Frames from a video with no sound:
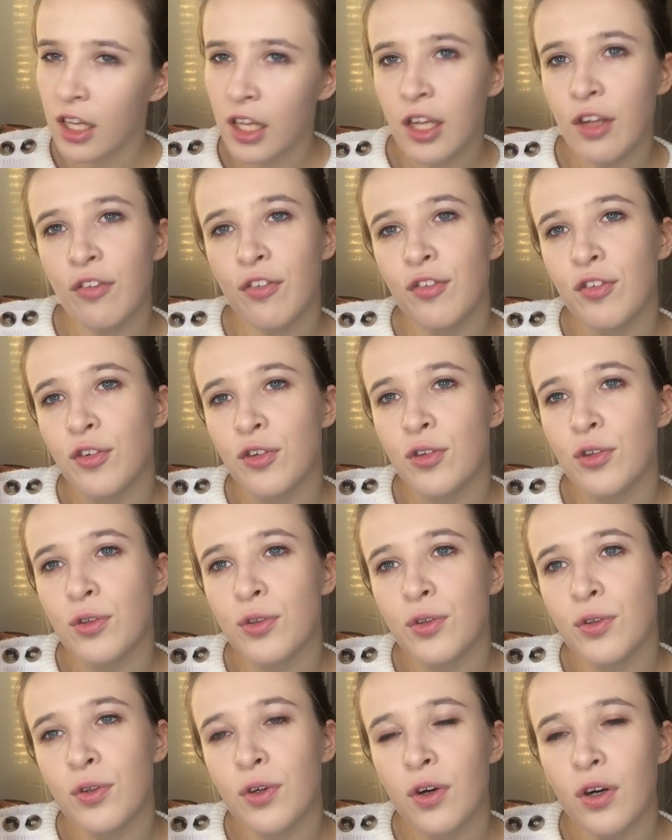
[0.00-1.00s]
If
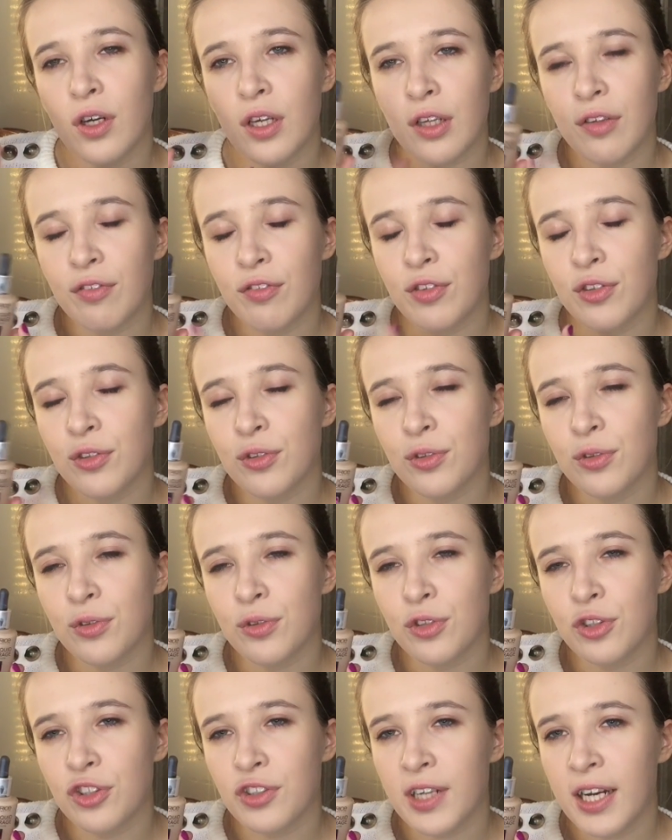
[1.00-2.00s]

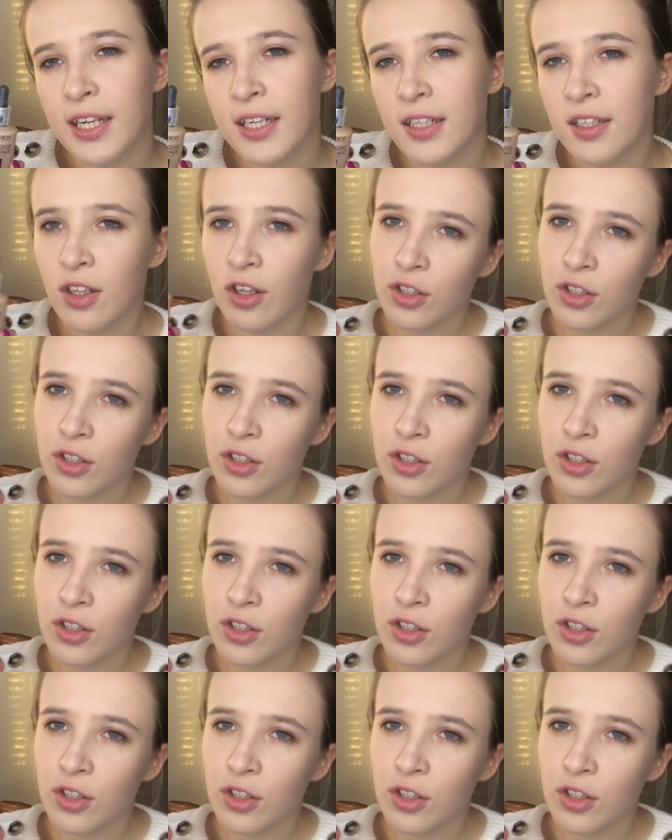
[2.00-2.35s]
you tried it,